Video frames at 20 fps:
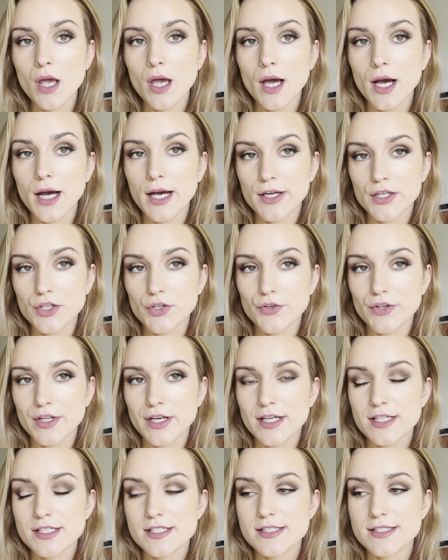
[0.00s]
I know that
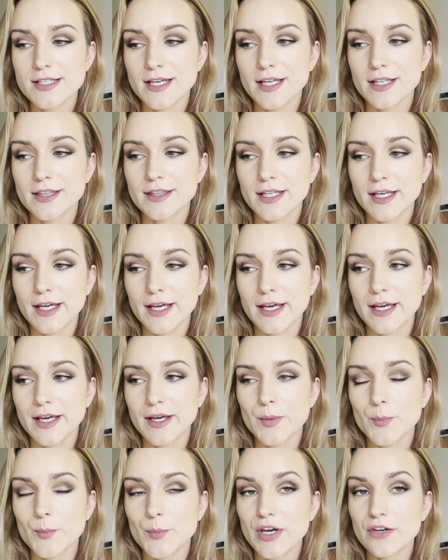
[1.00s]
I said
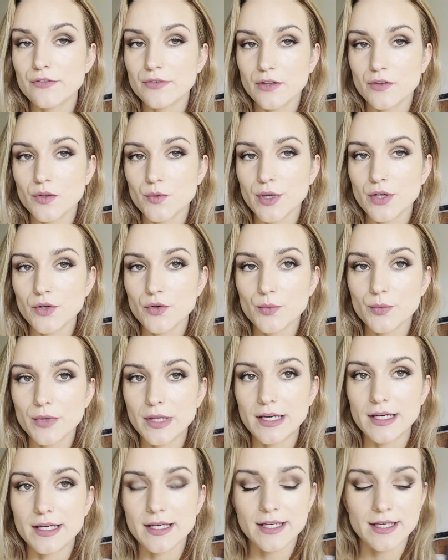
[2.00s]
that my favorite way to
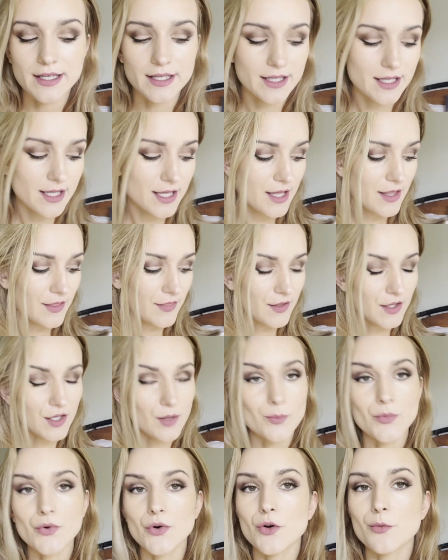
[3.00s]
apply the
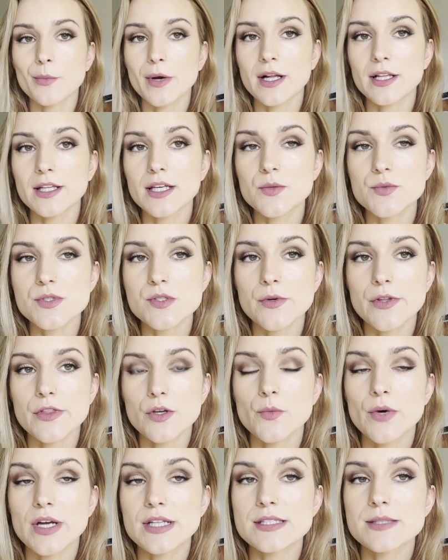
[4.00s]
Pro Palette was with a
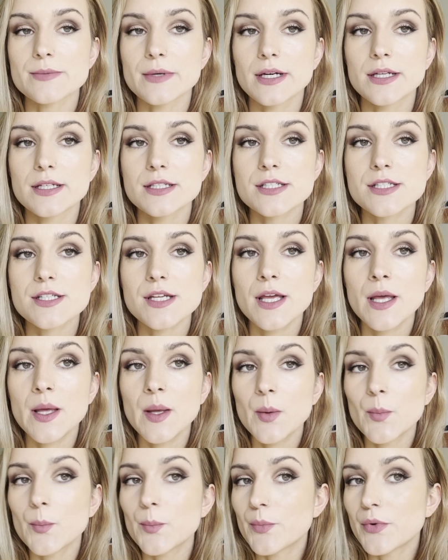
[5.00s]
wet sponge,
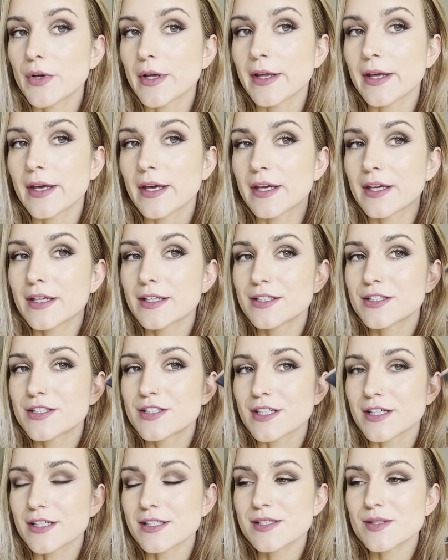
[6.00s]
but
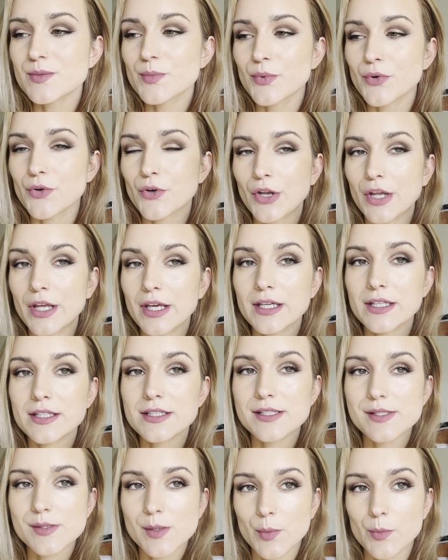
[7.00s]
just putting
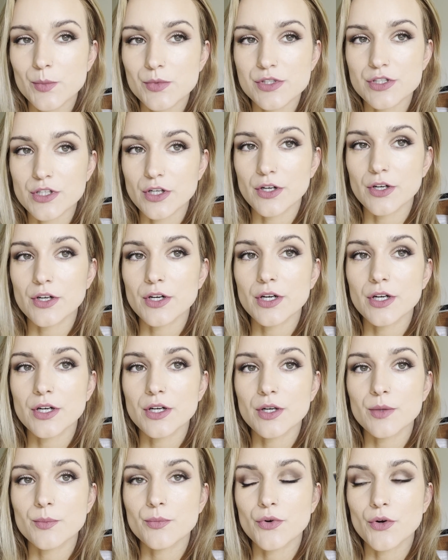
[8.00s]
some
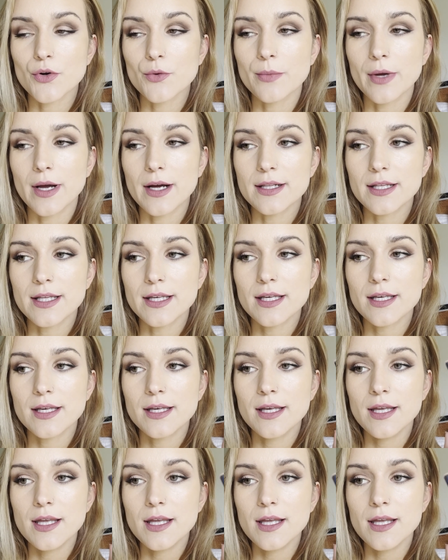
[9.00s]
darker Pro Palette